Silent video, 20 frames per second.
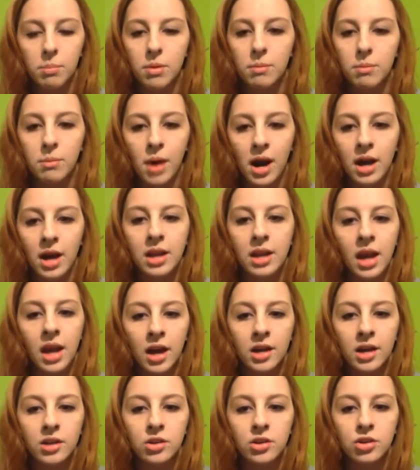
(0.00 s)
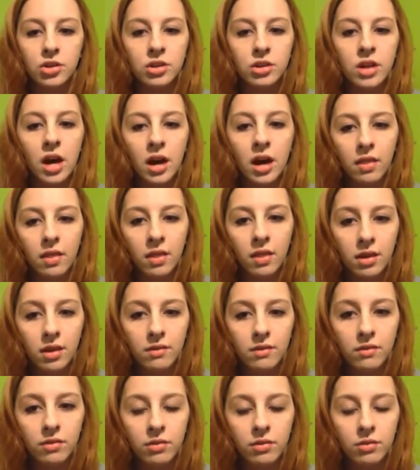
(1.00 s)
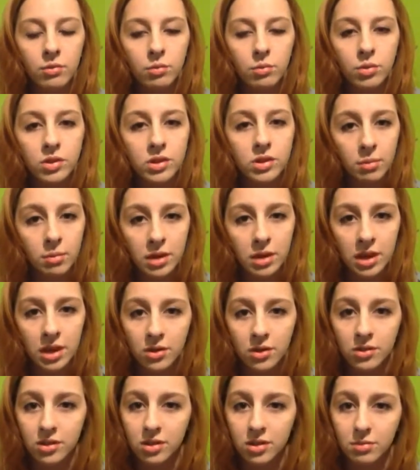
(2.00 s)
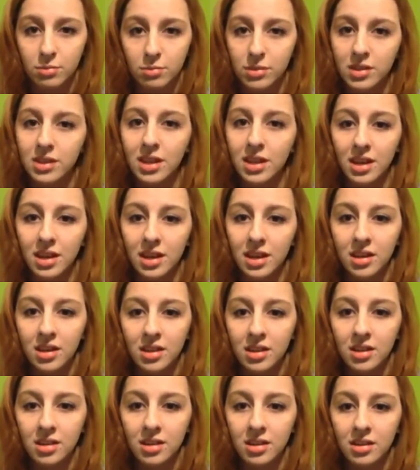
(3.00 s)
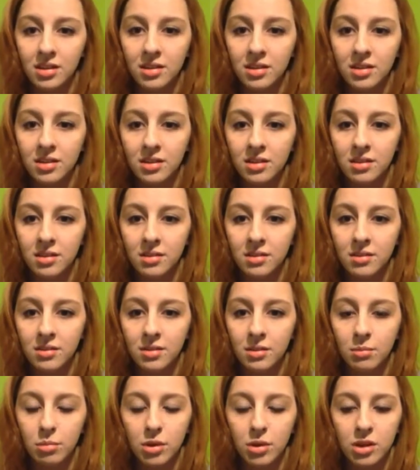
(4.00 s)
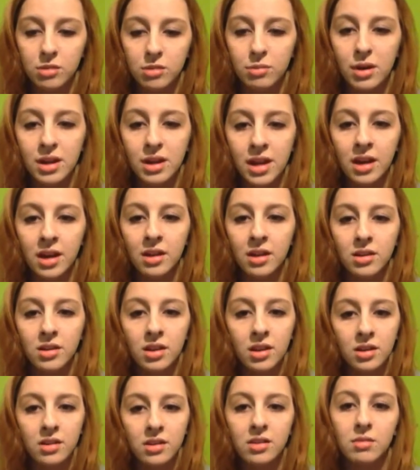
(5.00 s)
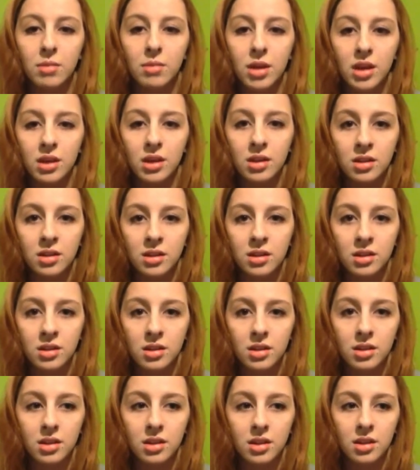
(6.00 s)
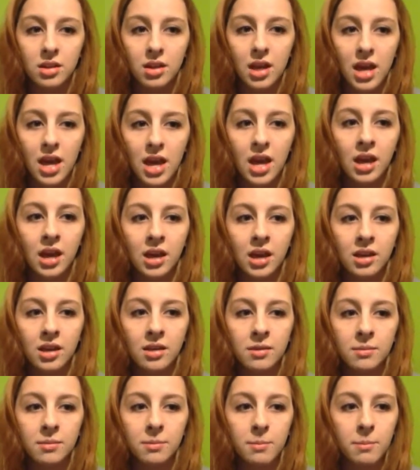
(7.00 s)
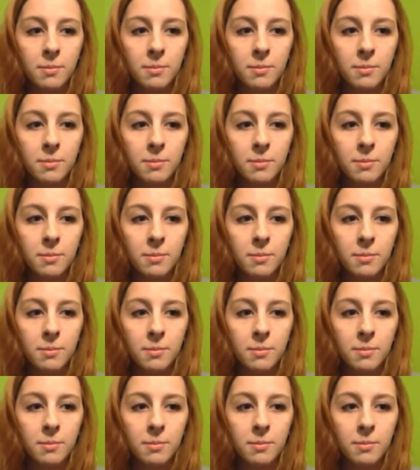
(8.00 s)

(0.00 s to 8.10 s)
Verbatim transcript: But my dad should not live with somebody else's mistake, because my dad is an innocent man. And